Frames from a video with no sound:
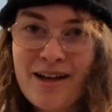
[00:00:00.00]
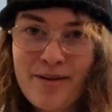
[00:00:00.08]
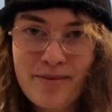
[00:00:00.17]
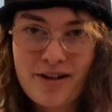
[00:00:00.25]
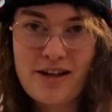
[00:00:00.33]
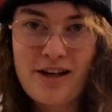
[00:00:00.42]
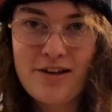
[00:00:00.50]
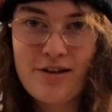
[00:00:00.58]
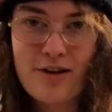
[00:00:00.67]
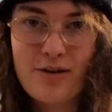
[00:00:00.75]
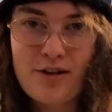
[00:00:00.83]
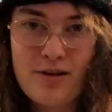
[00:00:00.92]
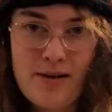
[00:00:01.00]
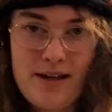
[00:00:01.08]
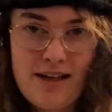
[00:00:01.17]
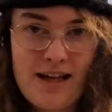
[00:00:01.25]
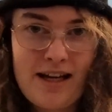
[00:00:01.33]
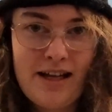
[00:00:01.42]
because he's going to be
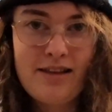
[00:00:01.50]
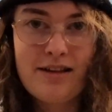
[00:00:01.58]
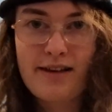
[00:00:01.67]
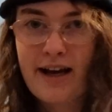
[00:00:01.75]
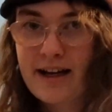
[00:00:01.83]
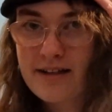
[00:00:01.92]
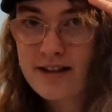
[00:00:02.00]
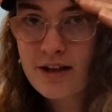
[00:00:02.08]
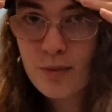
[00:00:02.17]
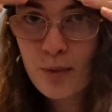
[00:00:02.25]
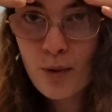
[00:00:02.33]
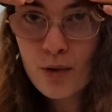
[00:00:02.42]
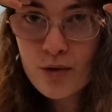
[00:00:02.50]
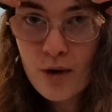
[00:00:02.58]
getting this hat, and it rolls